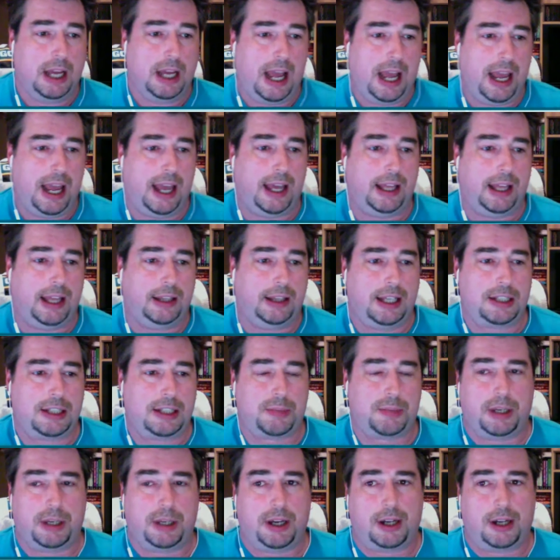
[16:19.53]
And let's
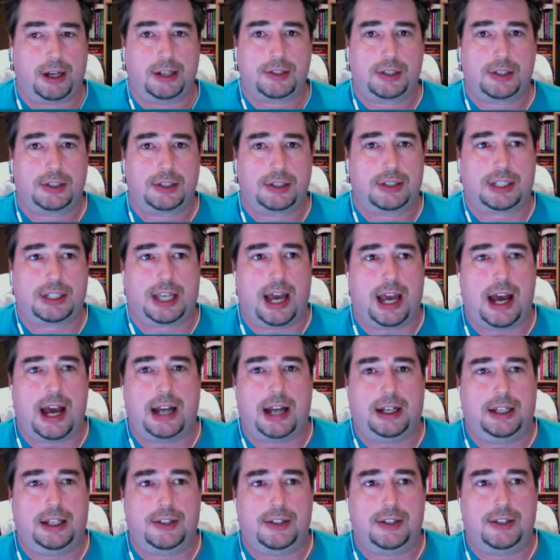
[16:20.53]
be honest,
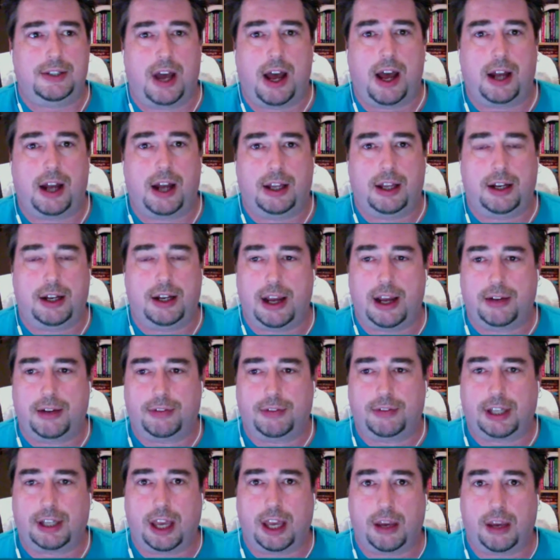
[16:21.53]
Scott is not an
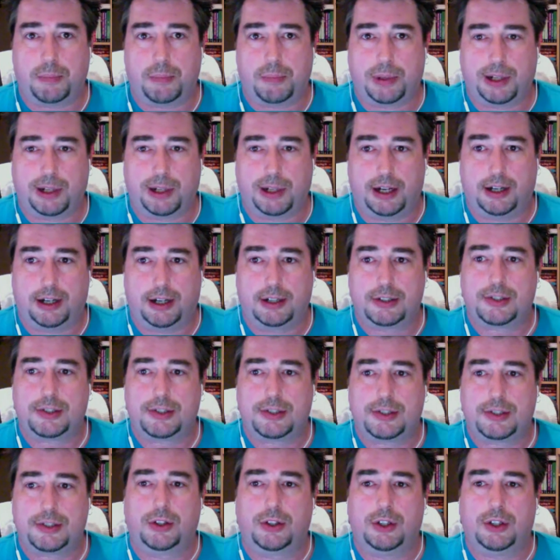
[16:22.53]
every game player,
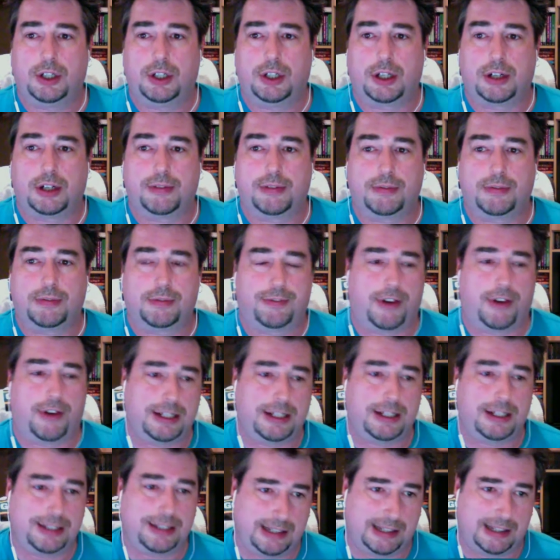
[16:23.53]
so you're going to
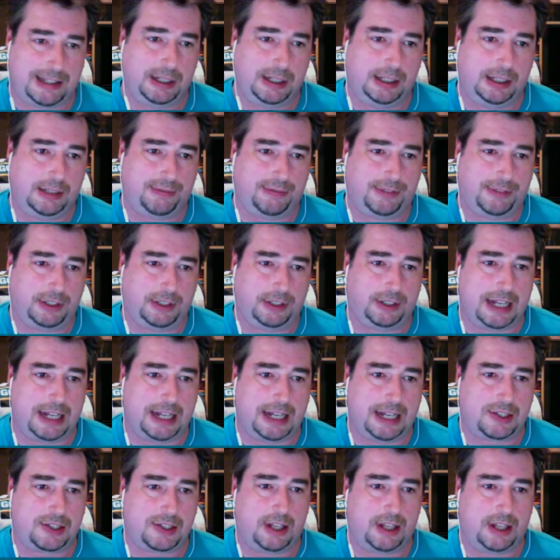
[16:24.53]
find somebody to fill that
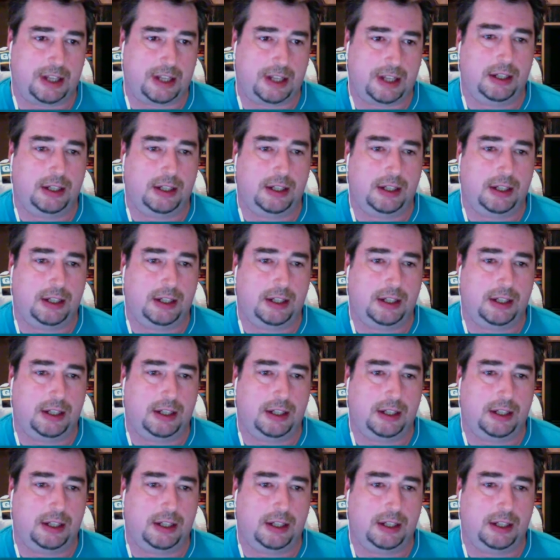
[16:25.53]
slot.